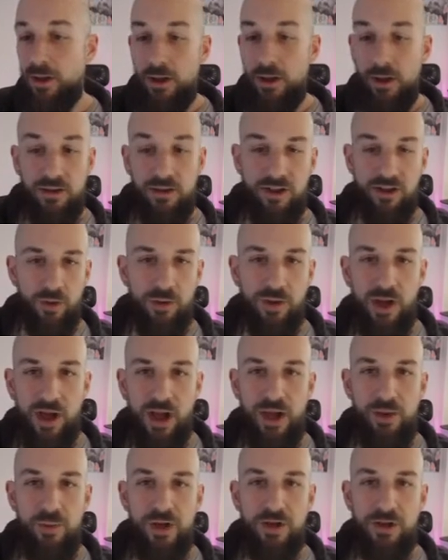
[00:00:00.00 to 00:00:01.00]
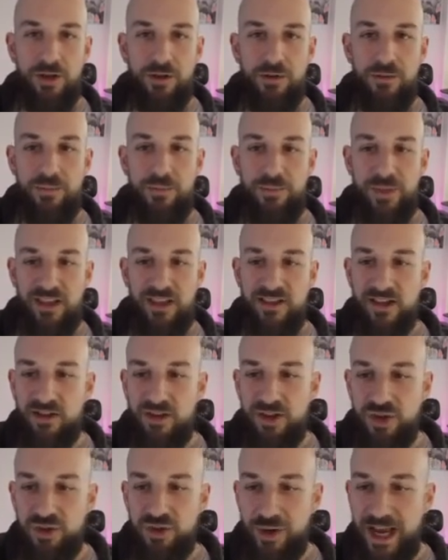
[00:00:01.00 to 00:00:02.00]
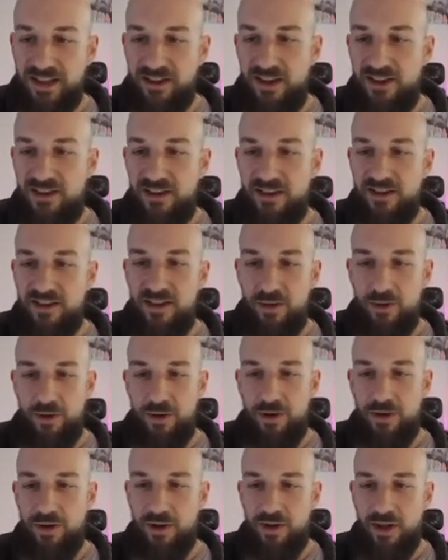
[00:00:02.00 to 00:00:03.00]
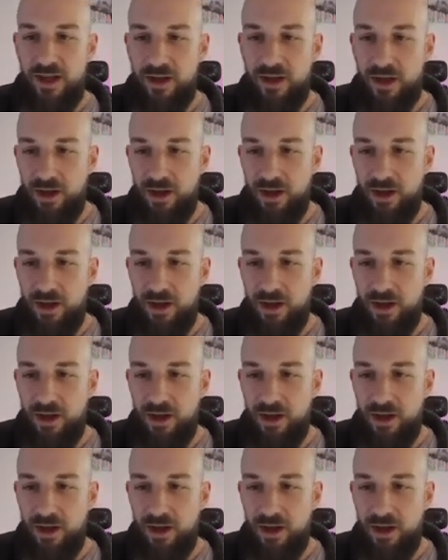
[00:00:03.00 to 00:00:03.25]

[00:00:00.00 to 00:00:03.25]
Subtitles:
So I will basically drag these into the order, like,